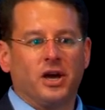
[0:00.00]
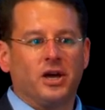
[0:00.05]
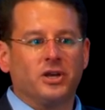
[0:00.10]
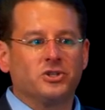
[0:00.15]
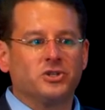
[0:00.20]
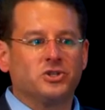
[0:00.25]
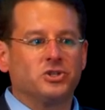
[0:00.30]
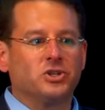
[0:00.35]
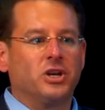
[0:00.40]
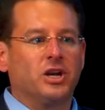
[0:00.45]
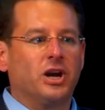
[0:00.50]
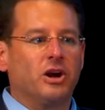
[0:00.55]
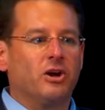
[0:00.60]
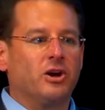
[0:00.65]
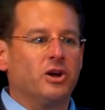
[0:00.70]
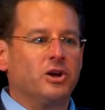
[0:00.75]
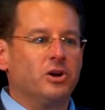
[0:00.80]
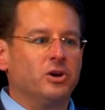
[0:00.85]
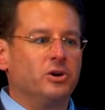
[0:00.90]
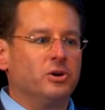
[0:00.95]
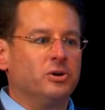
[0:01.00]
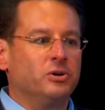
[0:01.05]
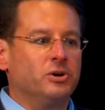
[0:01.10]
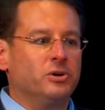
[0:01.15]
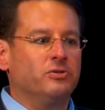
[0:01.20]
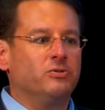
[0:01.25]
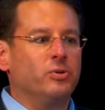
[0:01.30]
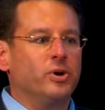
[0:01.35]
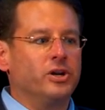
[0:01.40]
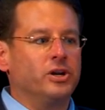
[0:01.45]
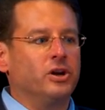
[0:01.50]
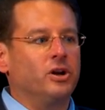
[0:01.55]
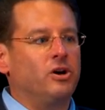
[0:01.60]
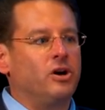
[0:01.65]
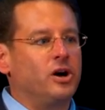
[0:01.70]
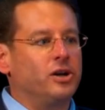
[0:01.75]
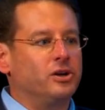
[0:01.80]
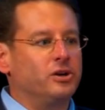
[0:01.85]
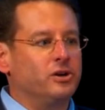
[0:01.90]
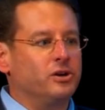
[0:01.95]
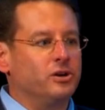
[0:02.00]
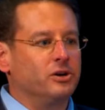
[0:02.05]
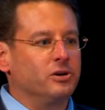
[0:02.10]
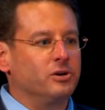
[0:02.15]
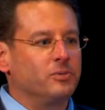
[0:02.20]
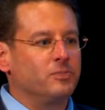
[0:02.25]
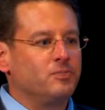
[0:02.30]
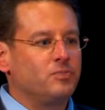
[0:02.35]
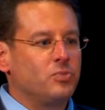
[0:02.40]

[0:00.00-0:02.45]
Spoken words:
scenario of when an auditor